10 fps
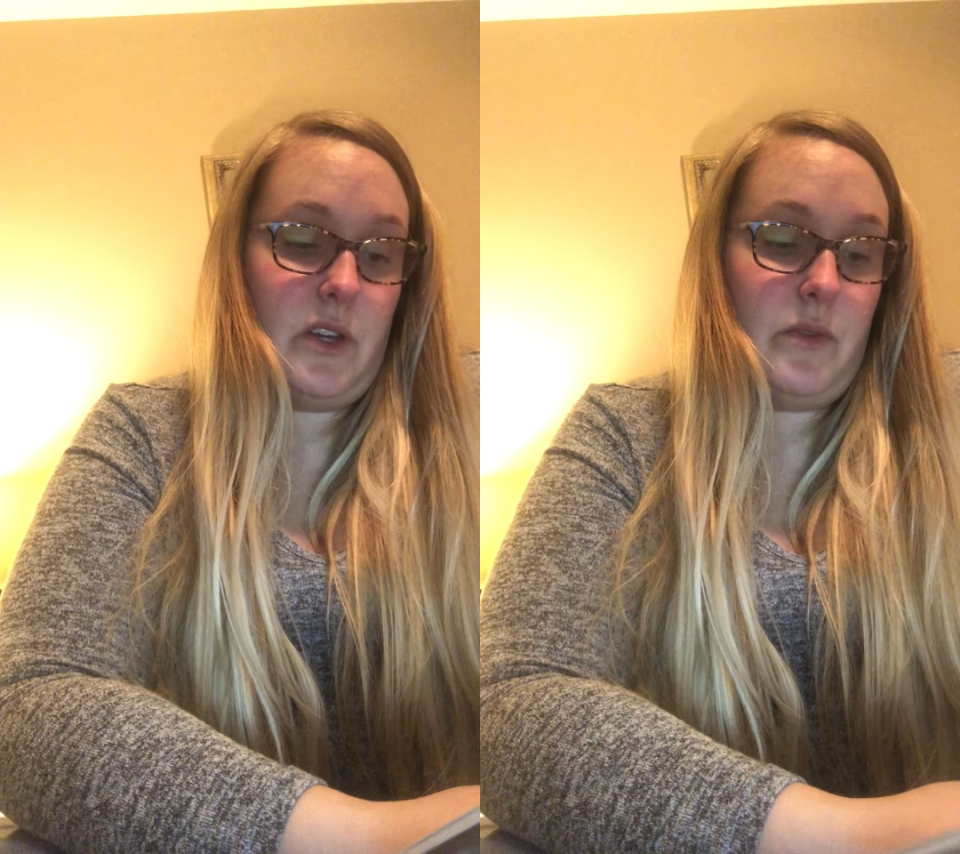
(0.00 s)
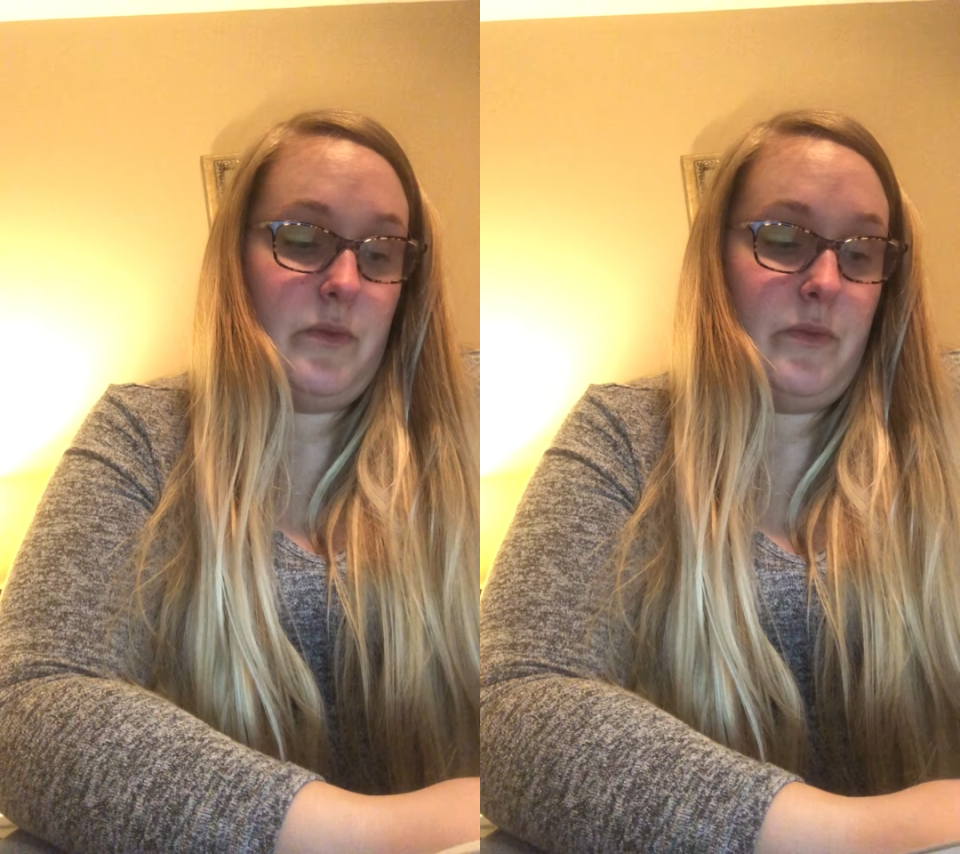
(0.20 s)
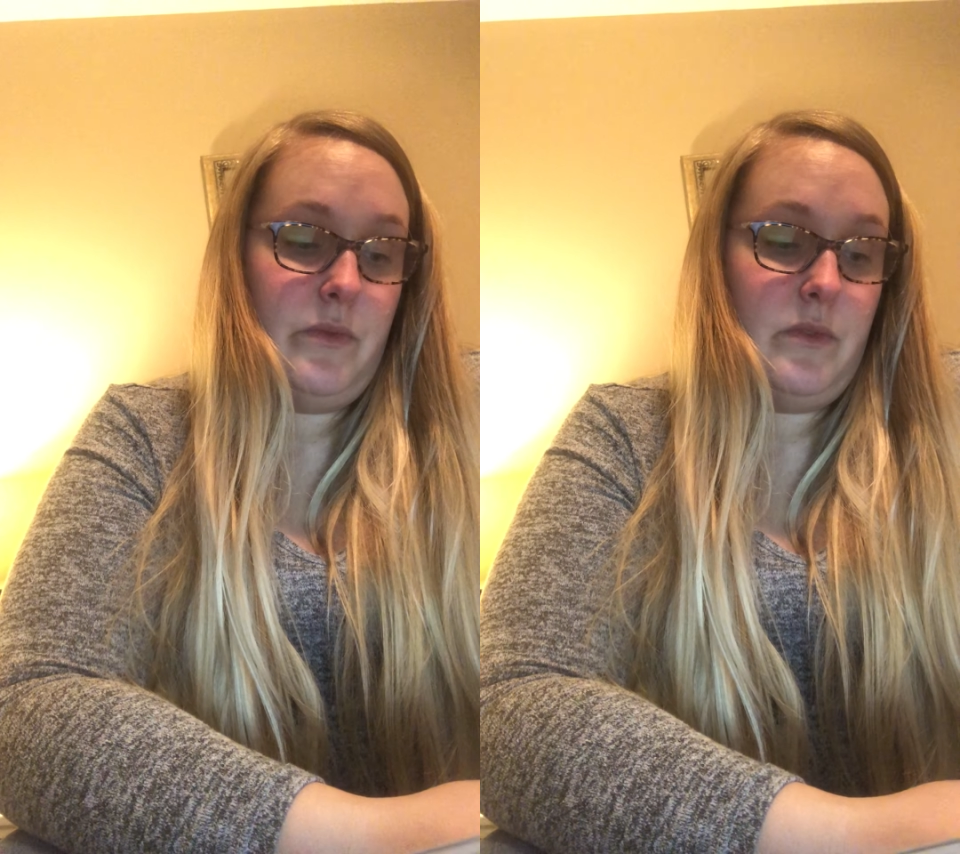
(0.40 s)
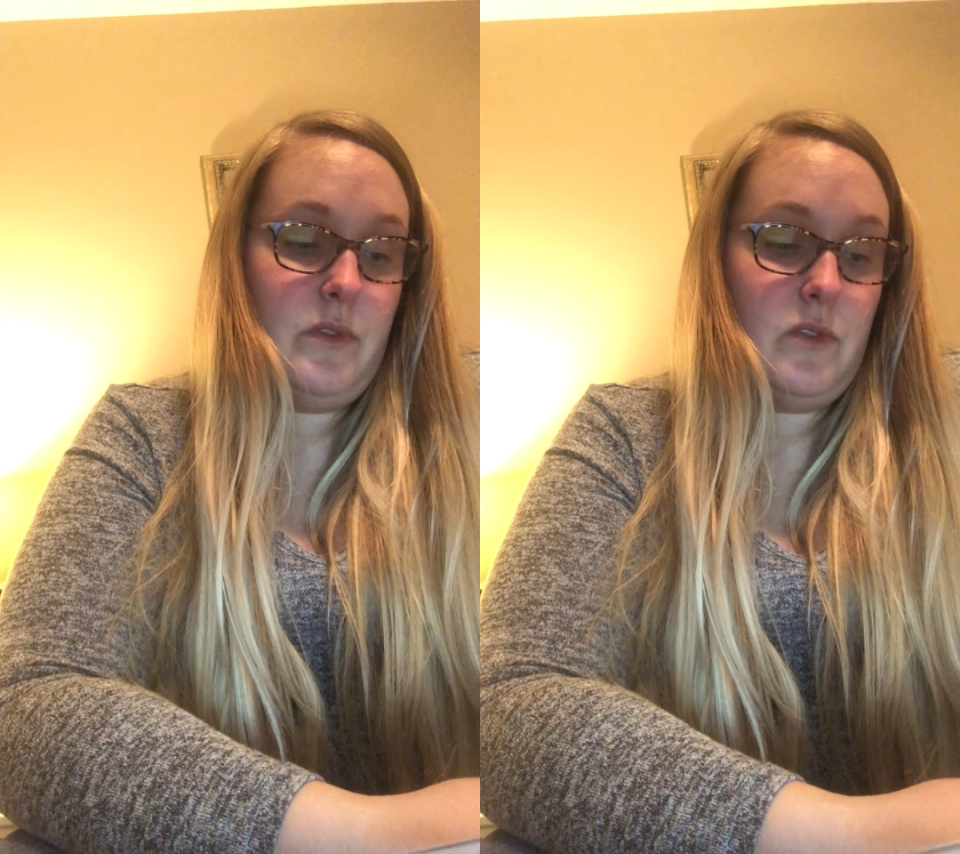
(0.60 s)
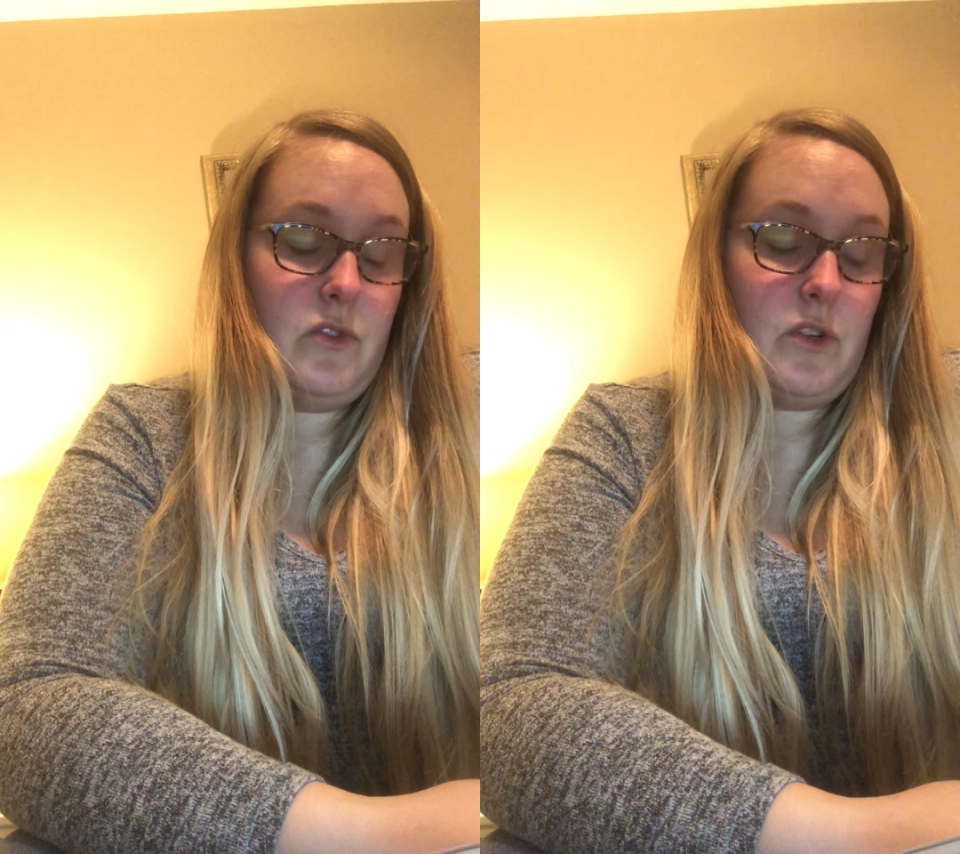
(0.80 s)
you."
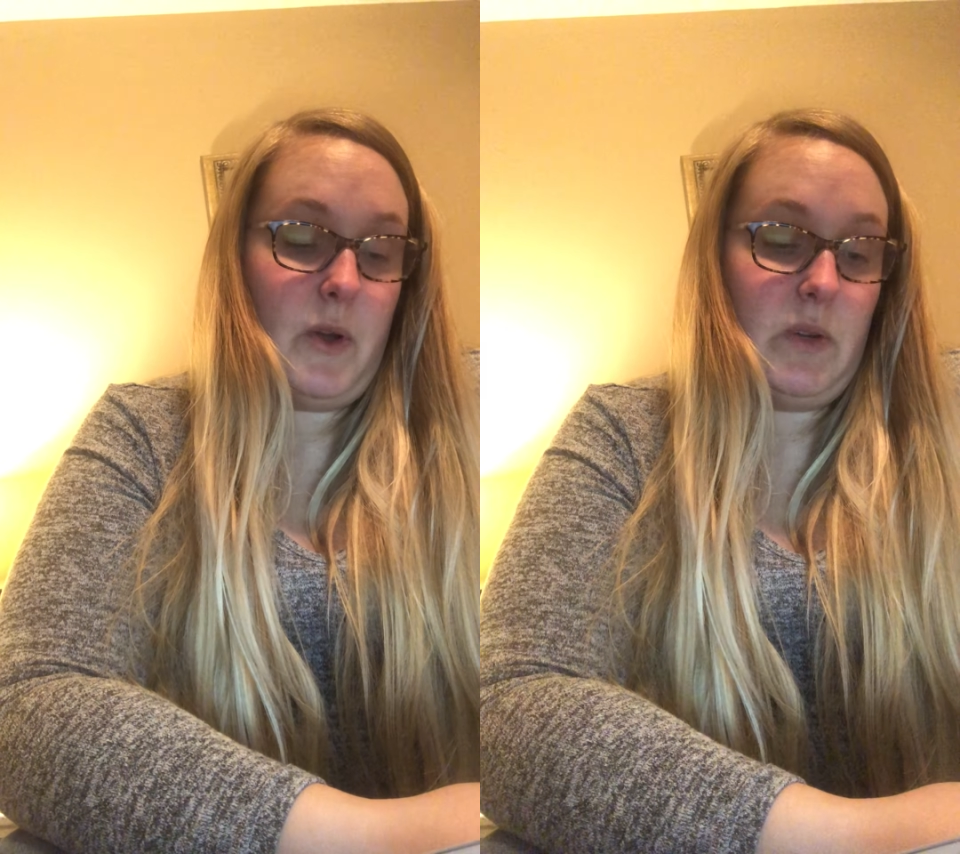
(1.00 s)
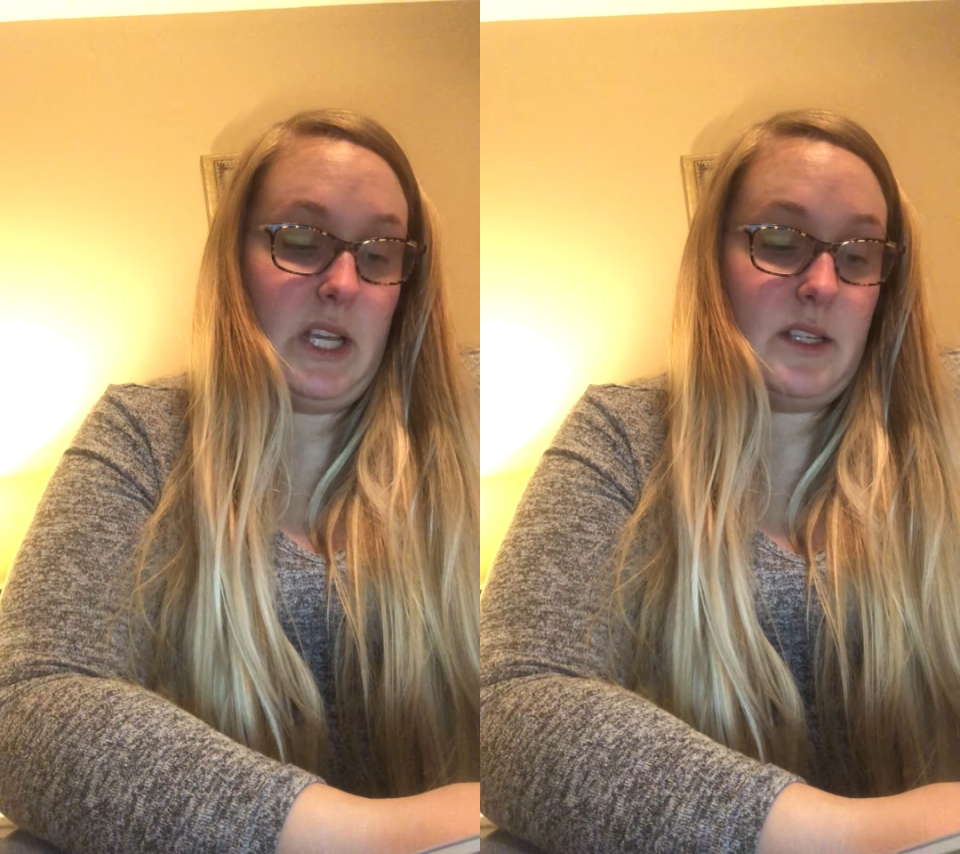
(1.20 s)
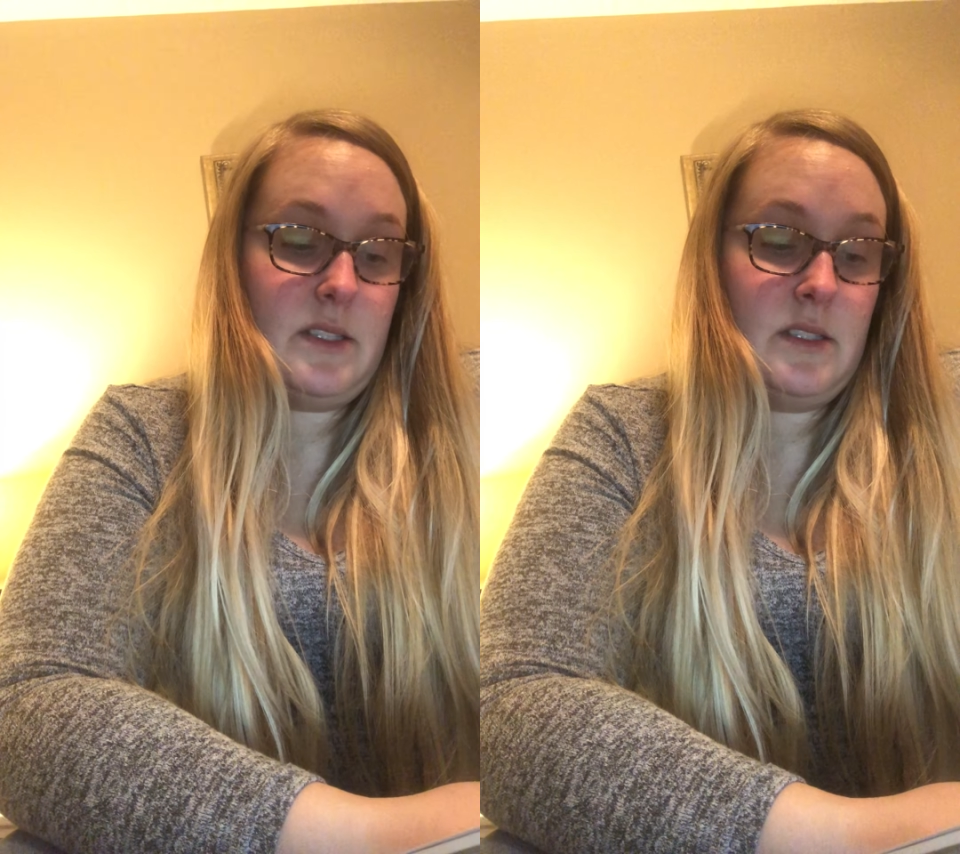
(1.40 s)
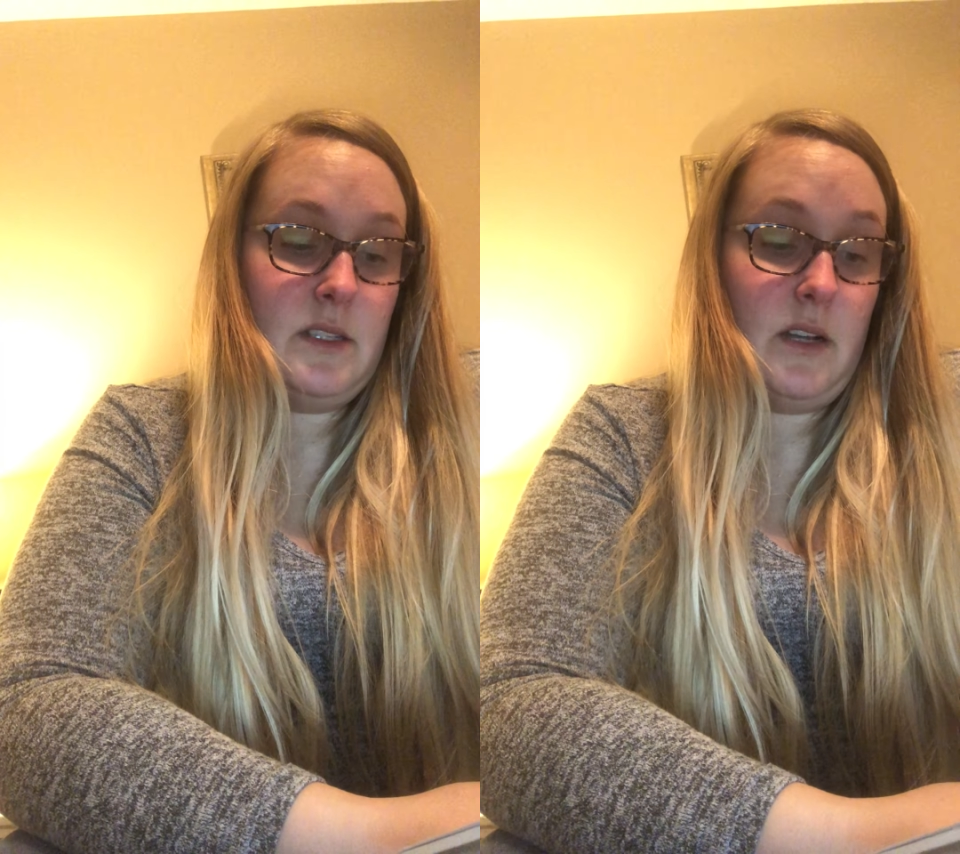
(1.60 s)
Trebonius,